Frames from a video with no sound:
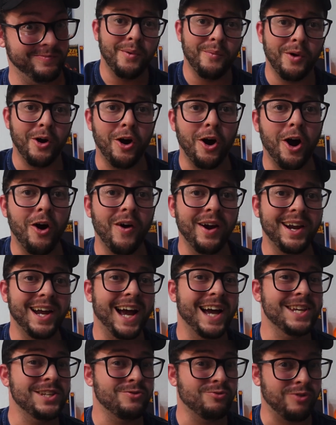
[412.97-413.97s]
Well, alright
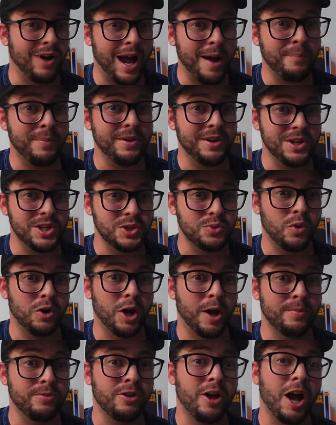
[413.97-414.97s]
guys, wrapping this one
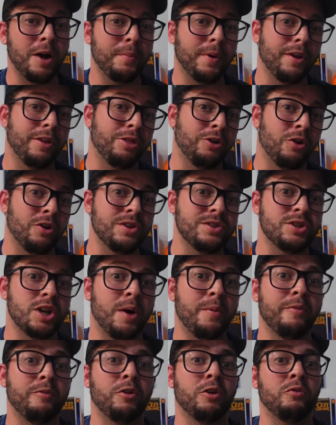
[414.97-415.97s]
up, talking about the third
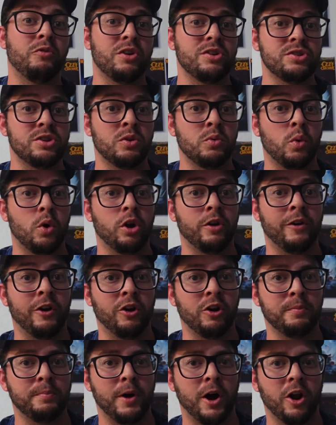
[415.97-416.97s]
installment for the Wizarding World of
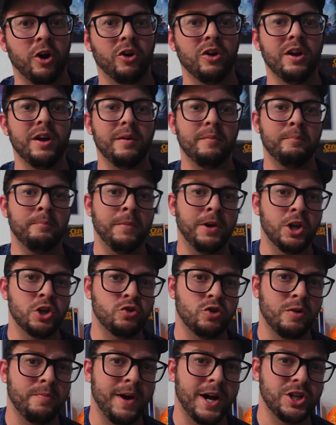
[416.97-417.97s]
Harry Potter
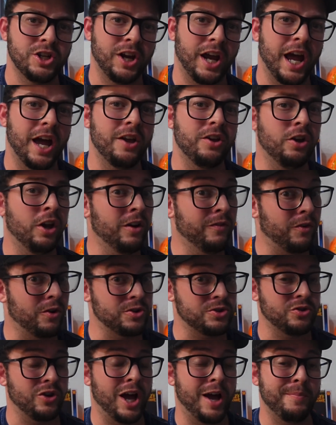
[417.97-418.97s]
Ministry of Magic at
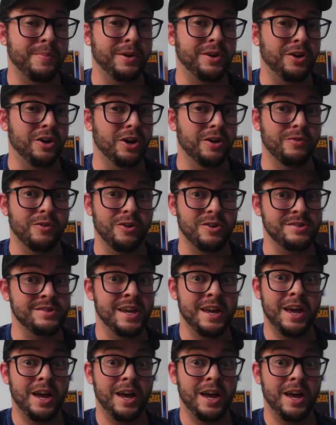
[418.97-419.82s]
Universal Epic Universe.